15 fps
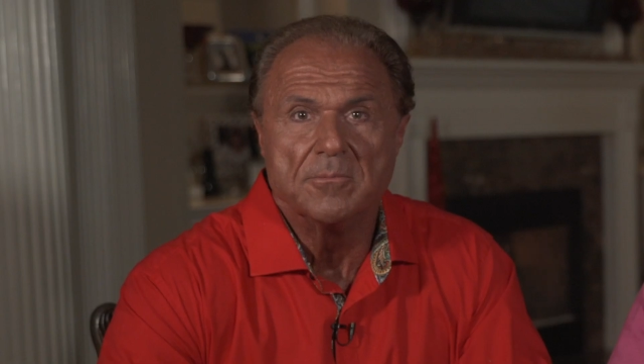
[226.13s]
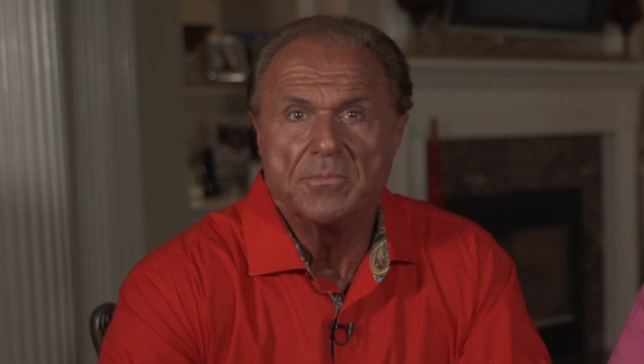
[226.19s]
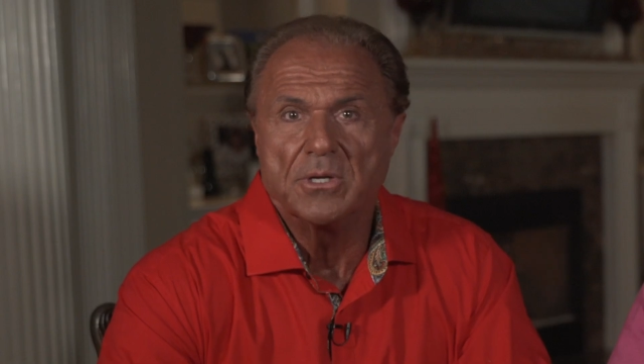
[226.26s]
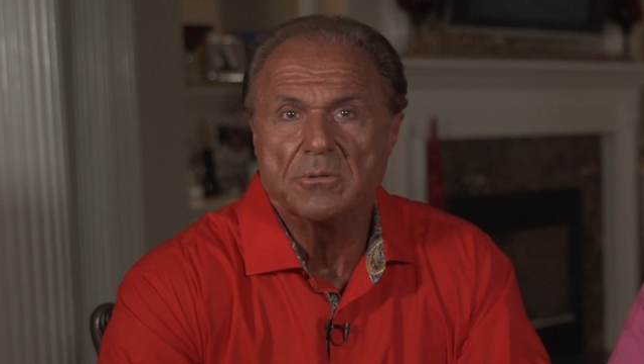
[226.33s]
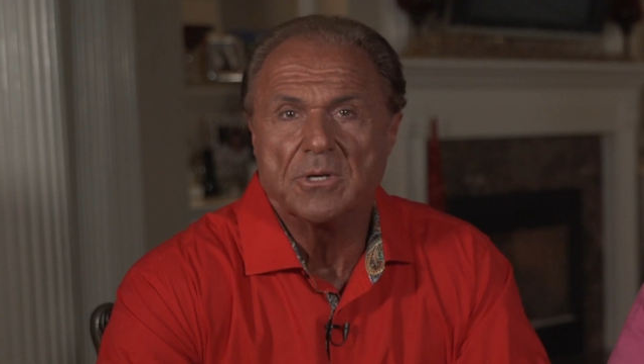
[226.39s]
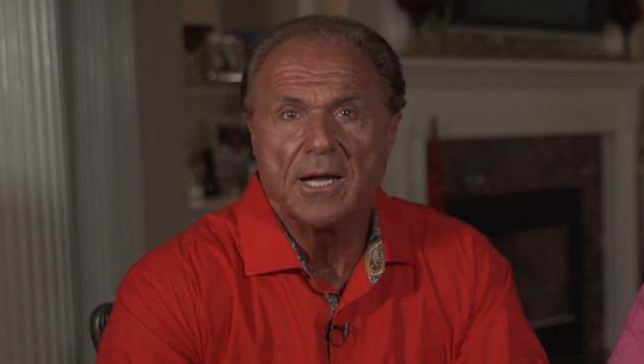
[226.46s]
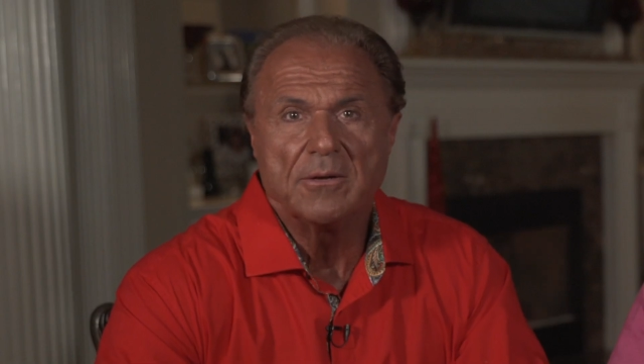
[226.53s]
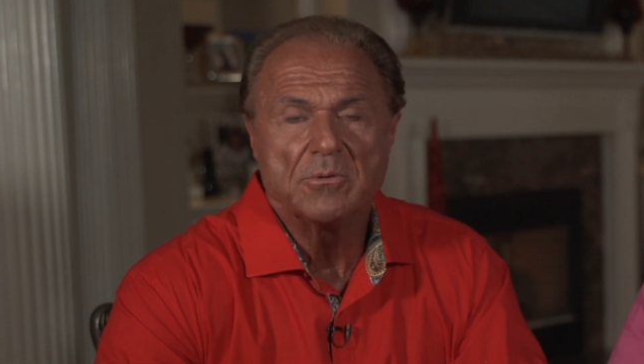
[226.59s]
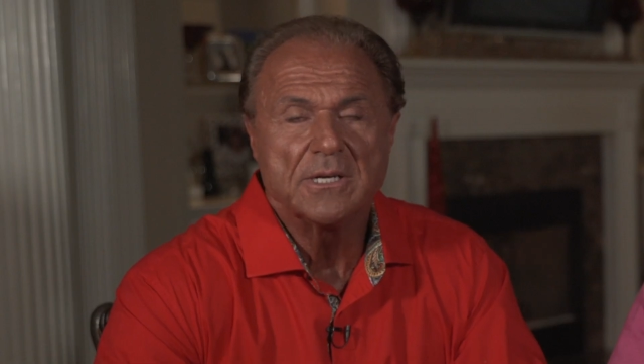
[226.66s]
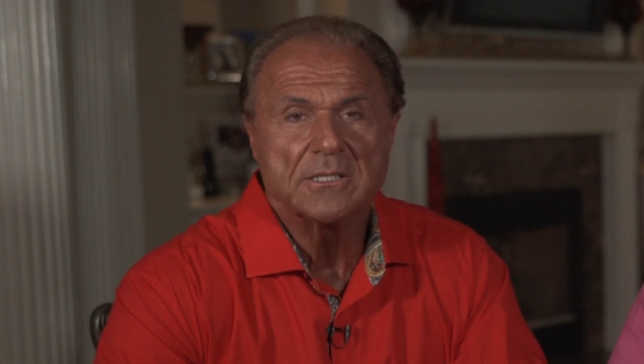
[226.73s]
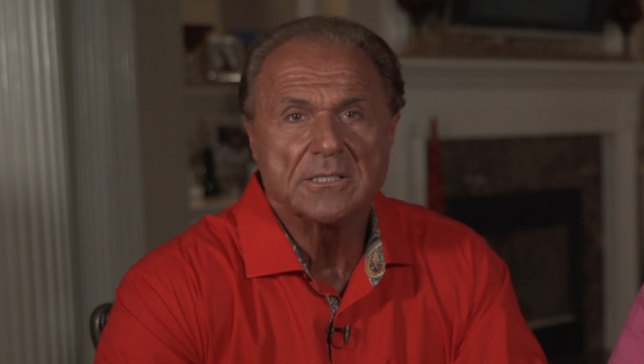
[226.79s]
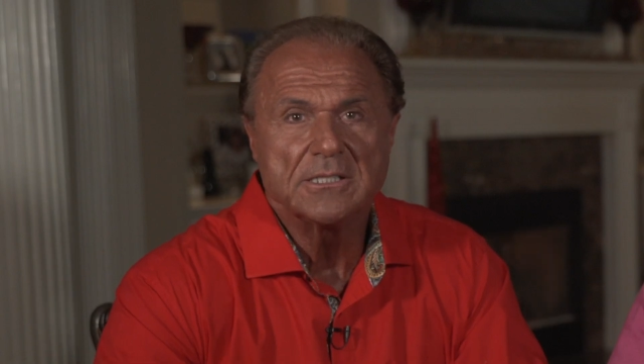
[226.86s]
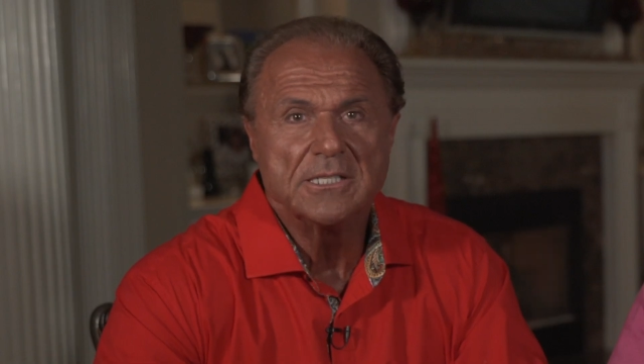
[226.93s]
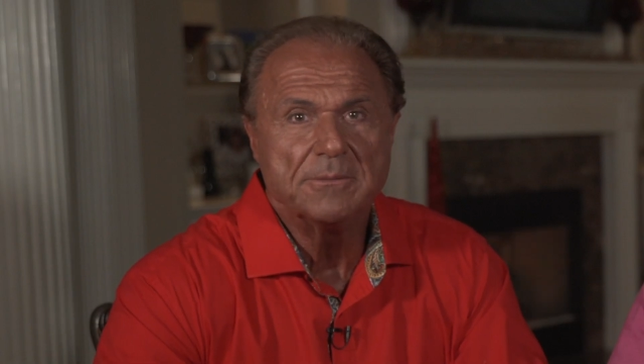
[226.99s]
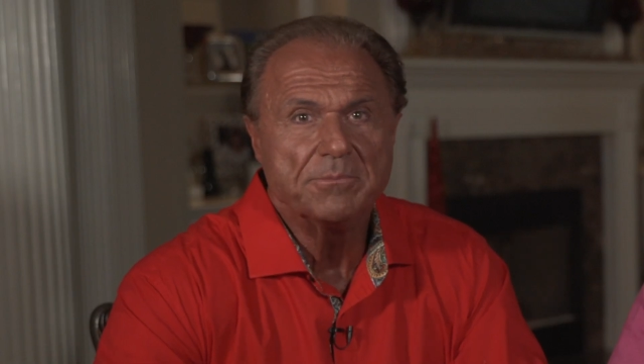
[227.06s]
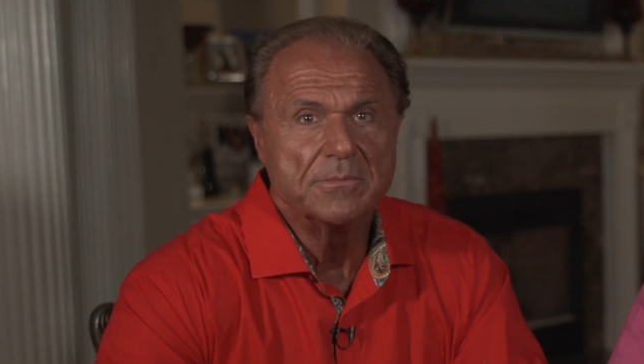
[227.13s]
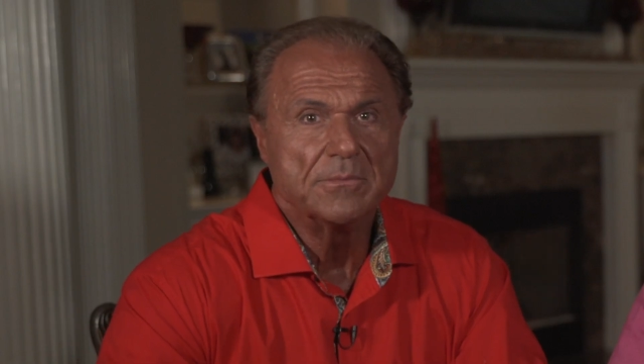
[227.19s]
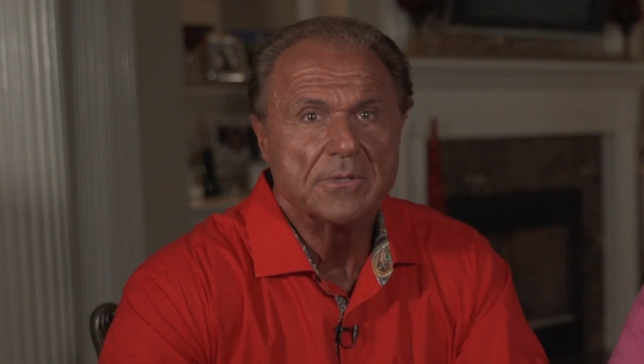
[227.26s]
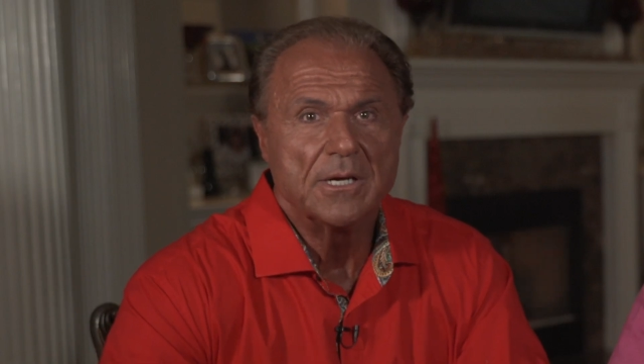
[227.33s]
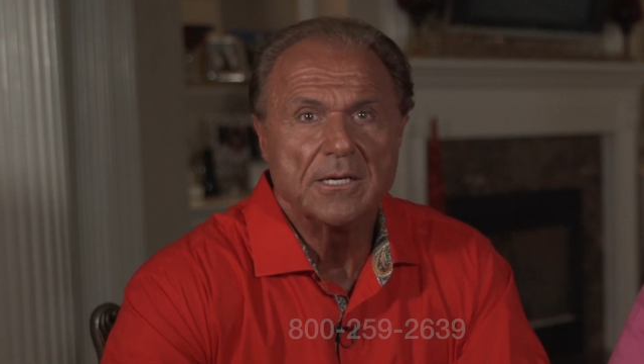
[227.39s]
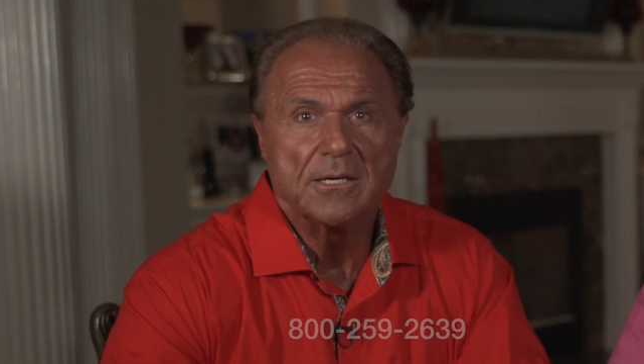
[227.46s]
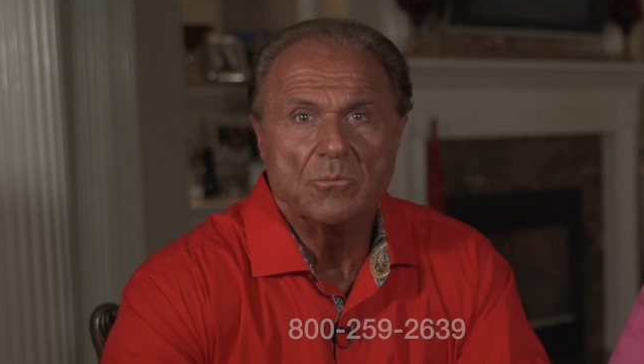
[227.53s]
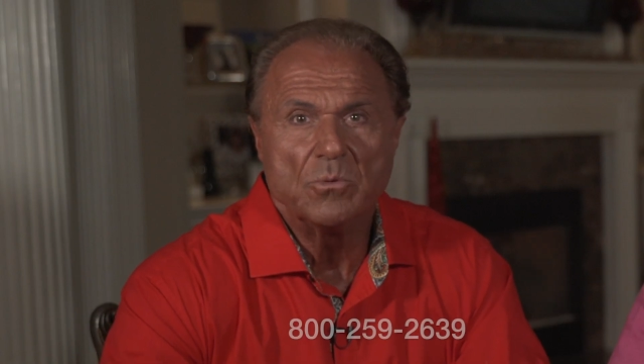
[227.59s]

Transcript: But I want to keep uh,